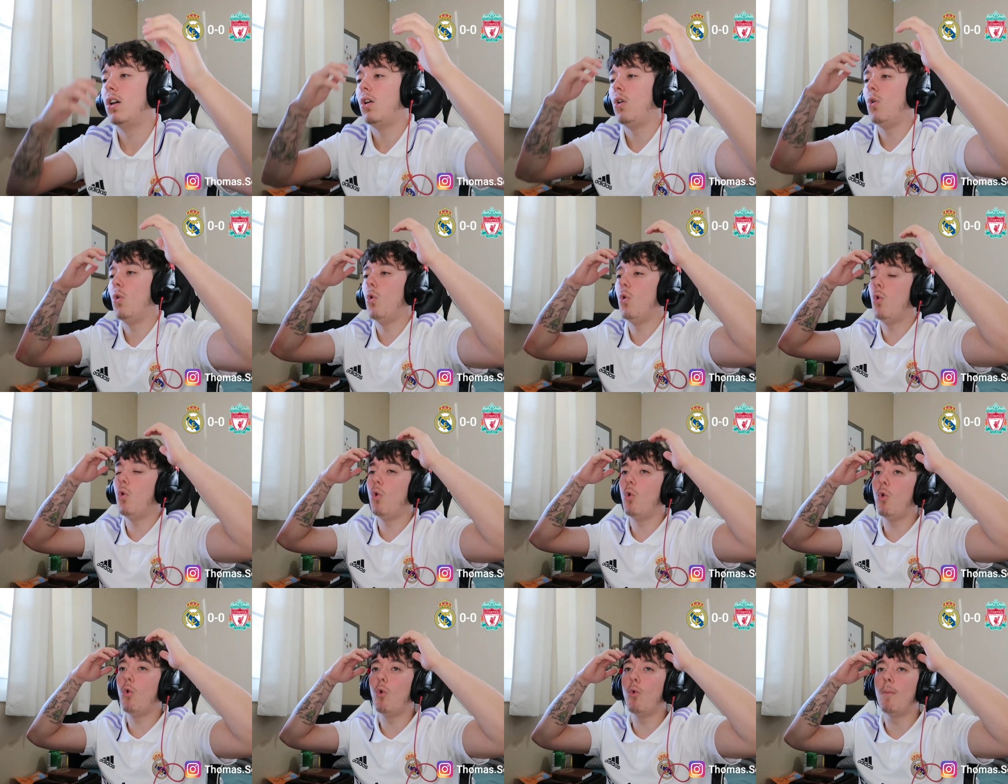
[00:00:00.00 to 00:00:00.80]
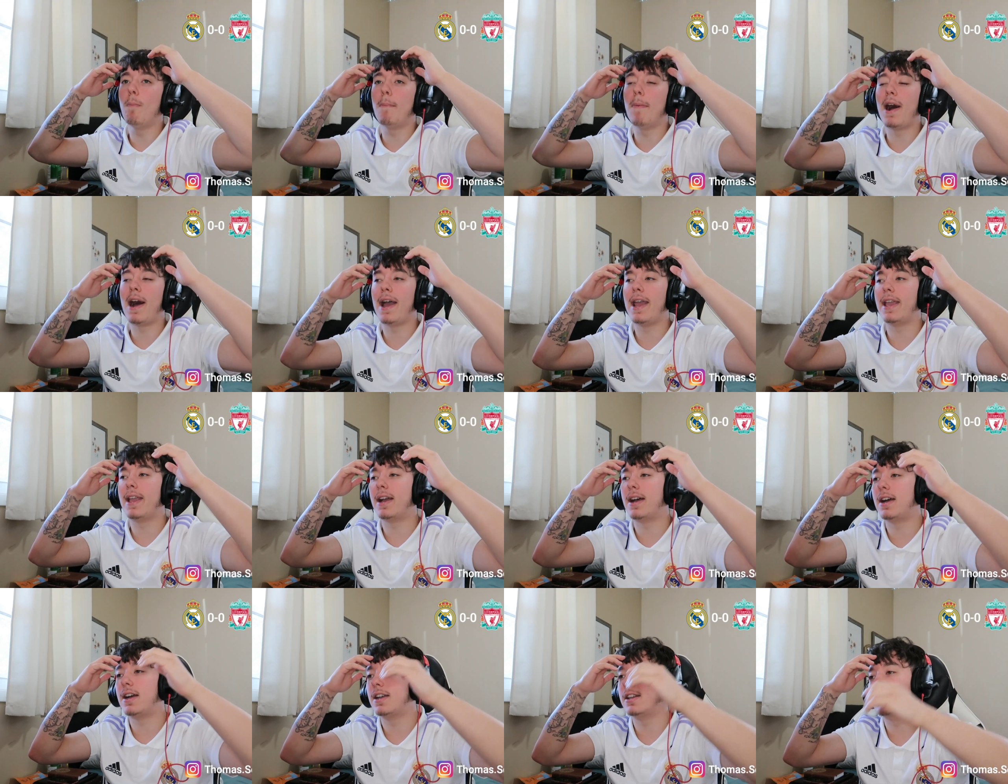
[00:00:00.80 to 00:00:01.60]
Oh my
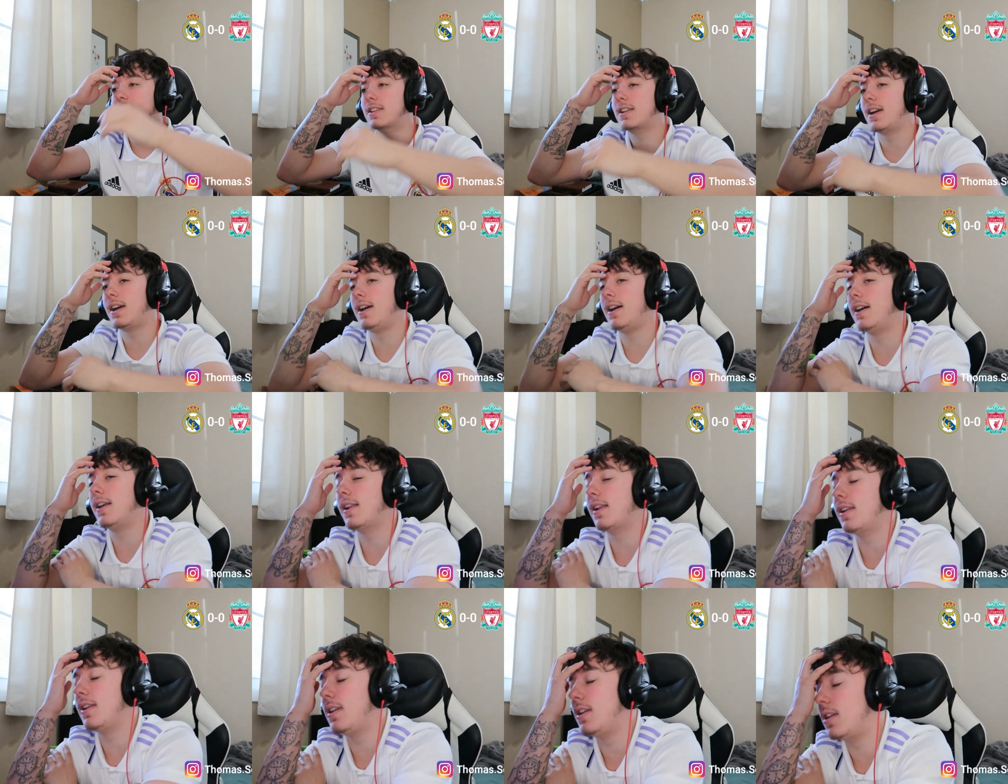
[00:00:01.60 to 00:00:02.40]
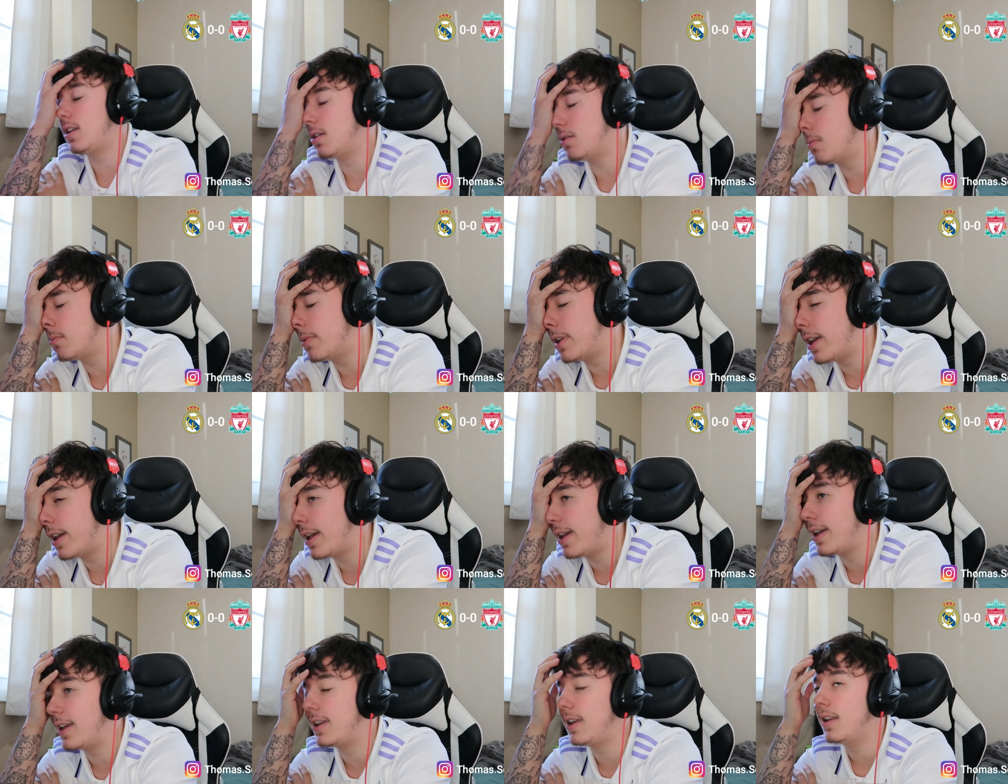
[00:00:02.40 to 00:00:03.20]
gosh, Karim,
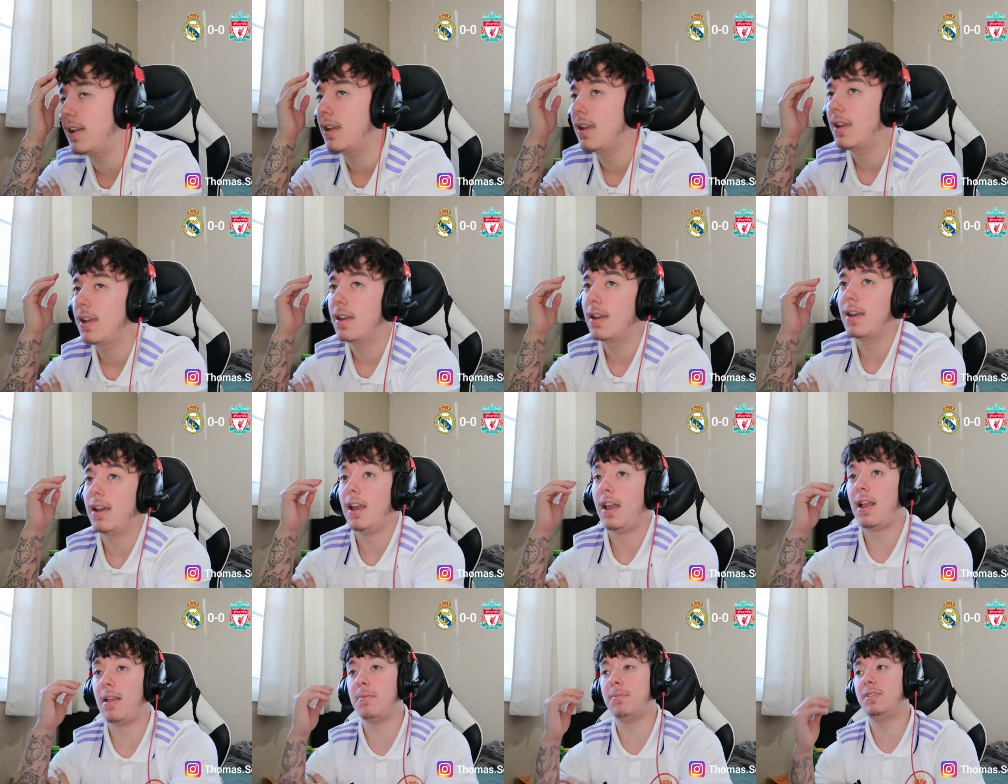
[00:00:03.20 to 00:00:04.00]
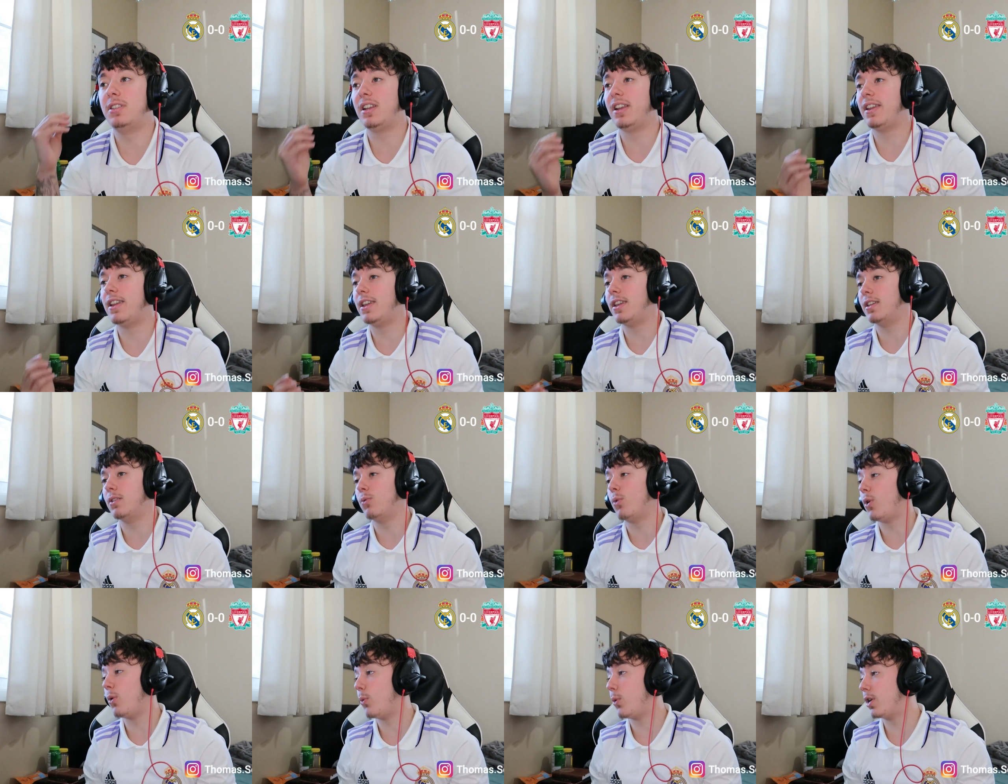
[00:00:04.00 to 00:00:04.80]
man. I'm
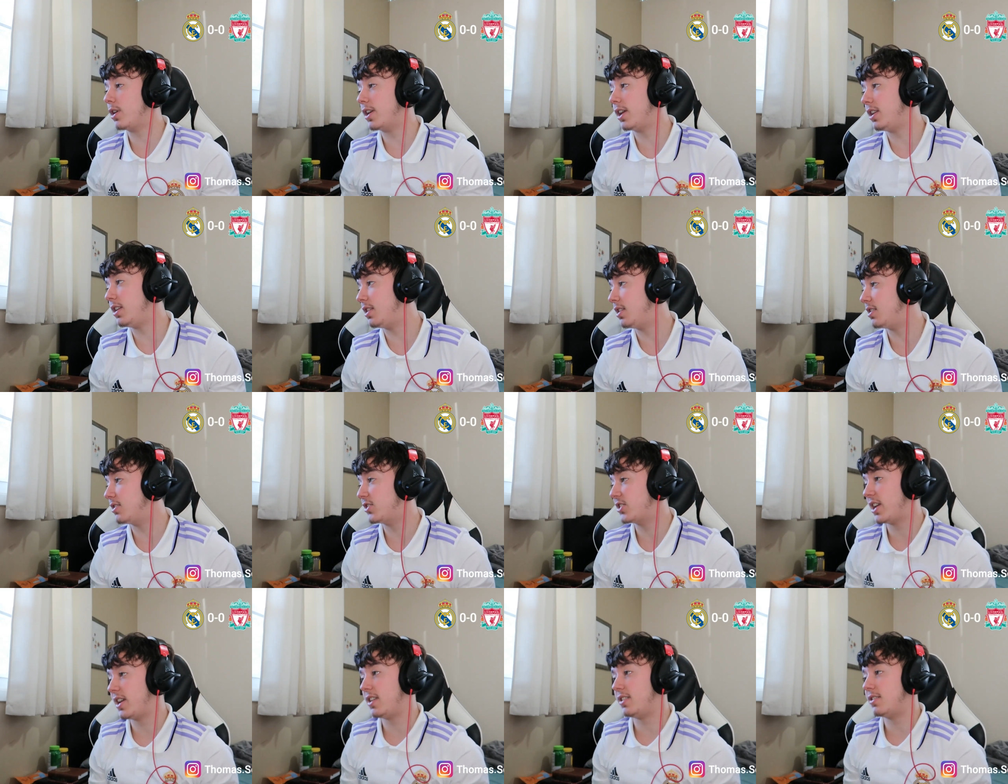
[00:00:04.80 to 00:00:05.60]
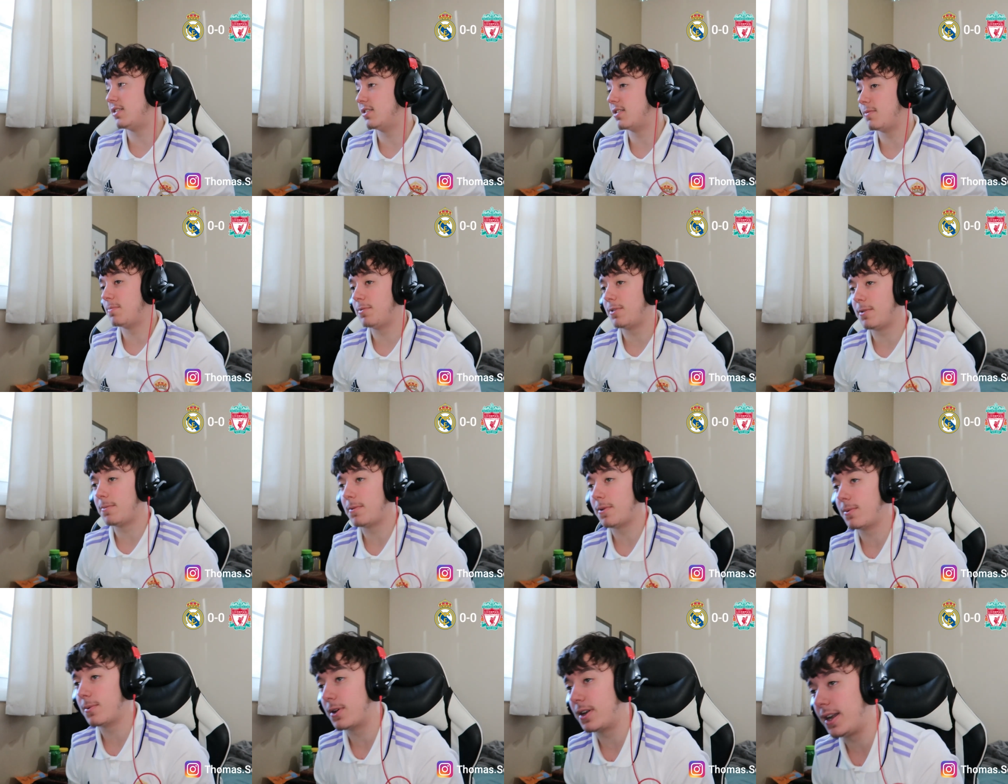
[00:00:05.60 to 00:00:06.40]
saying we're getting these chances up here,
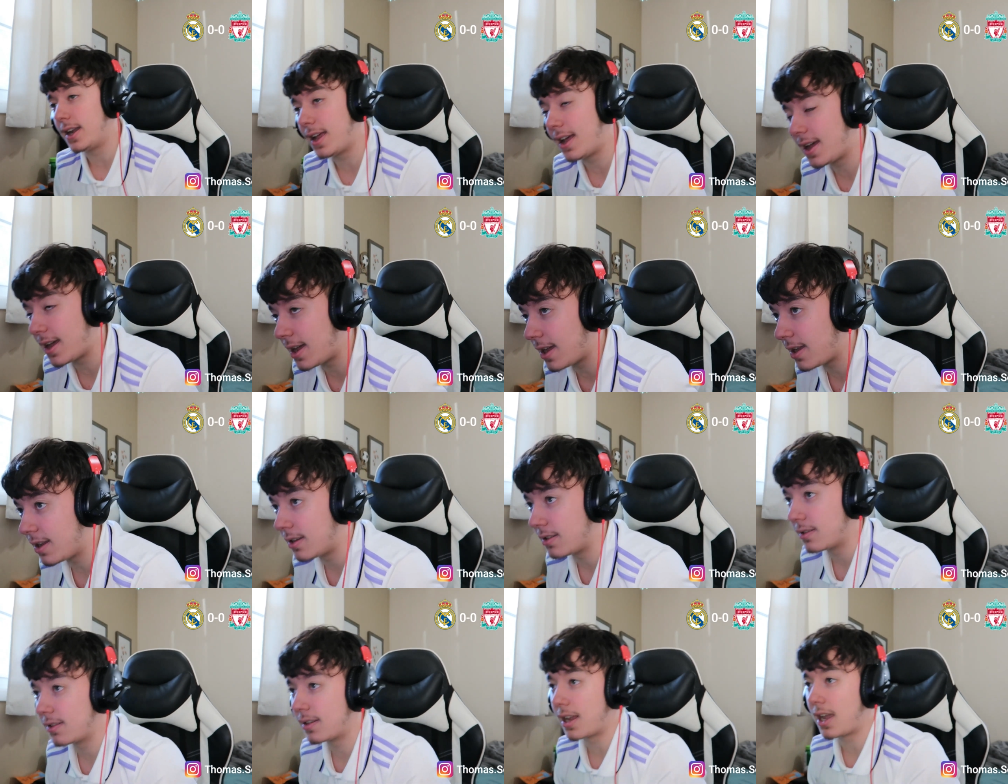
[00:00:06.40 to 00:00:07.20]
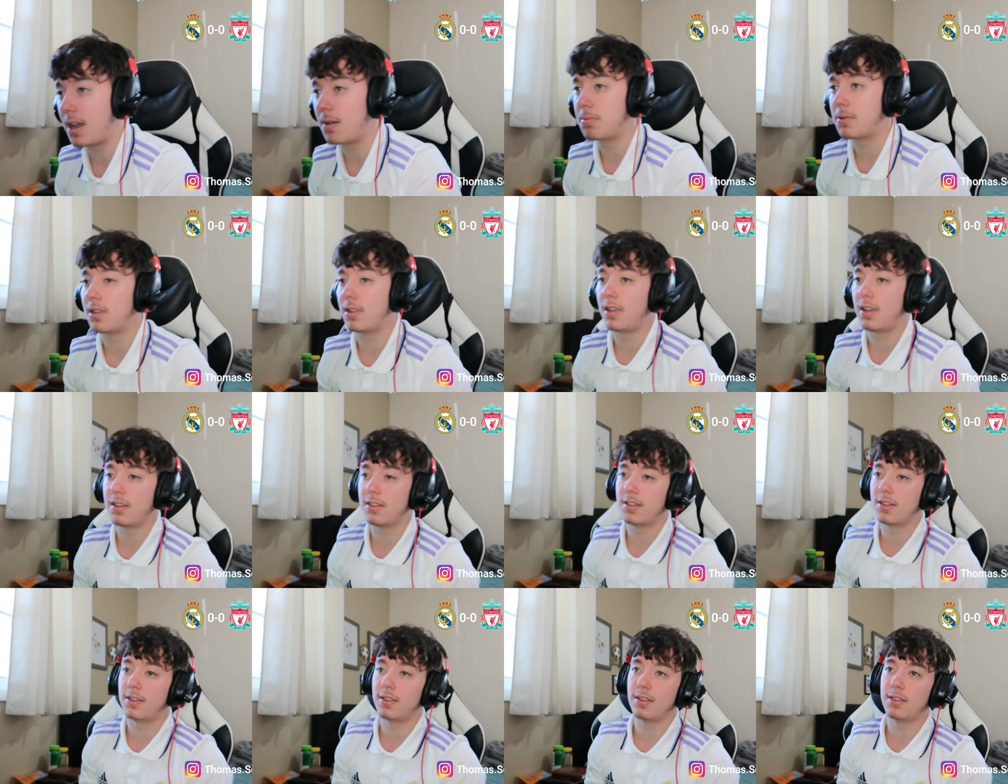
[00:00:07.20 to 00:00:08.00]
but we're not
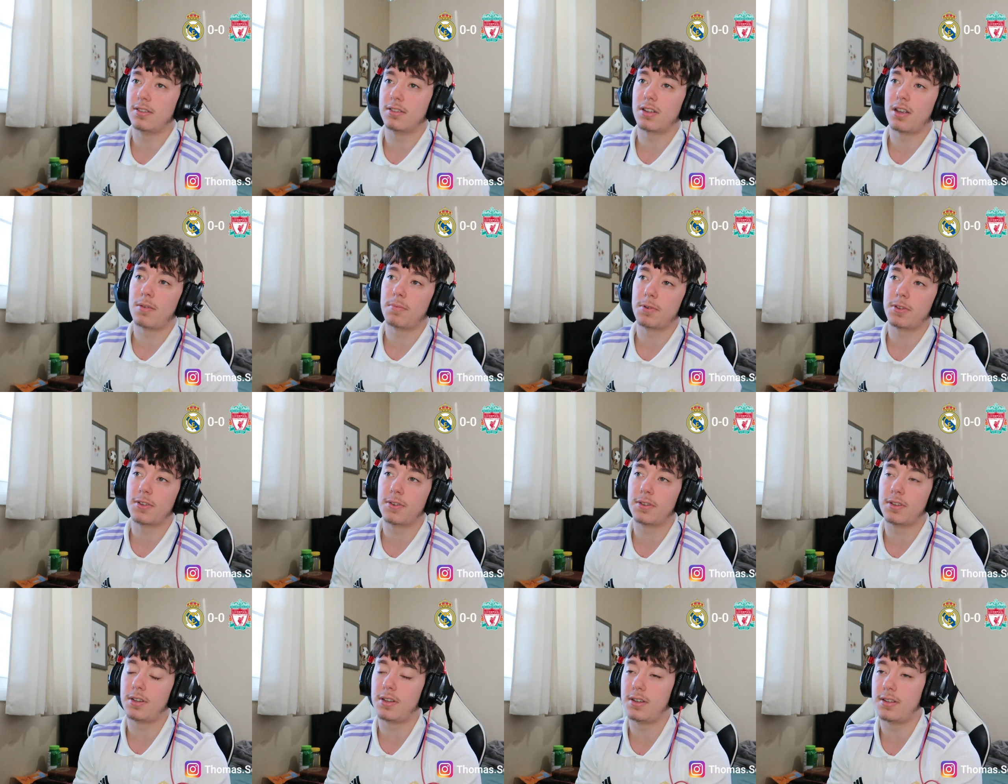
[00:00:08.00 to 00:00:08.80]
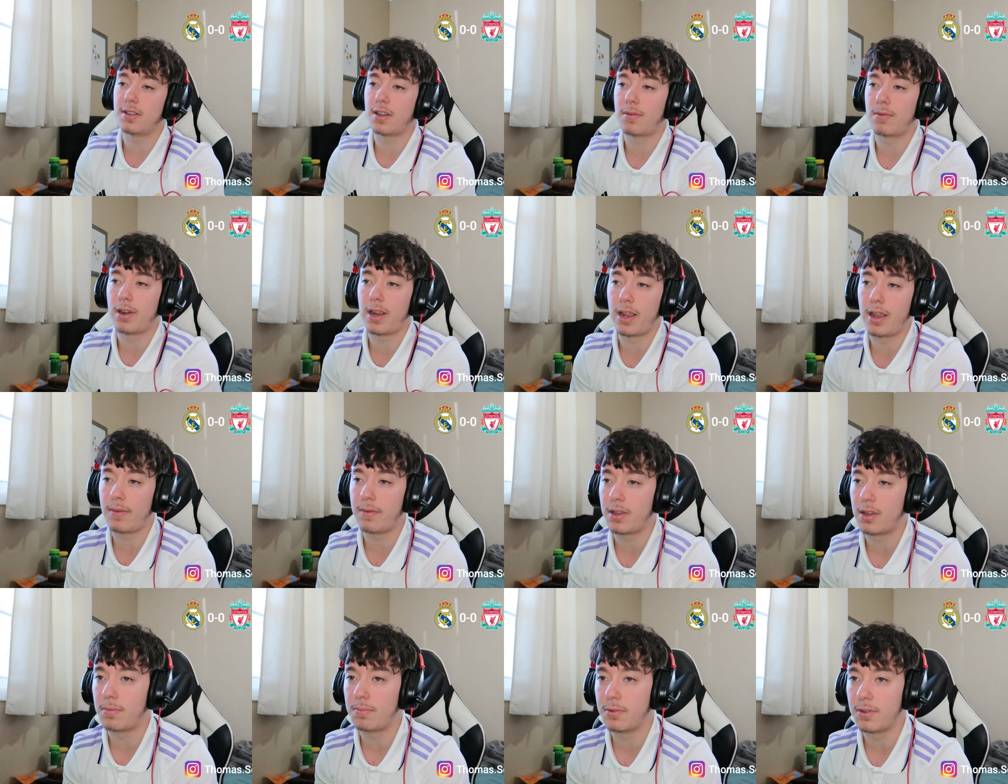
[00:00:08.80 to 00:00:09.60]
capitalizing on these opportunities that we're
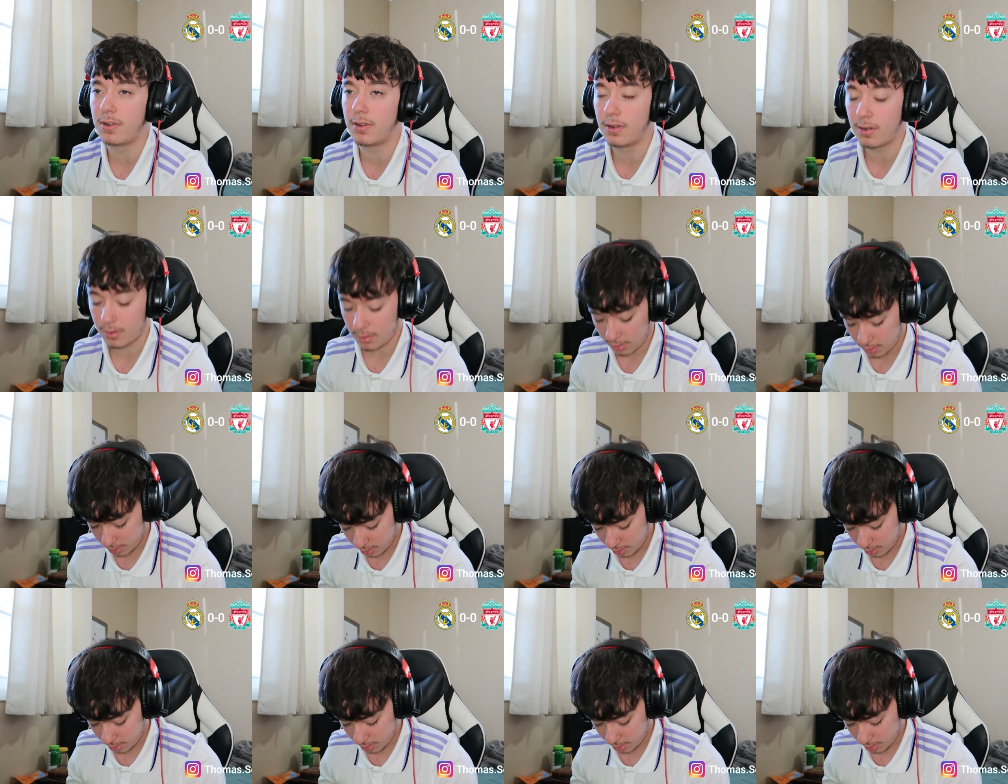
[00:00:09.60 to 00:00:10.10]
having up here.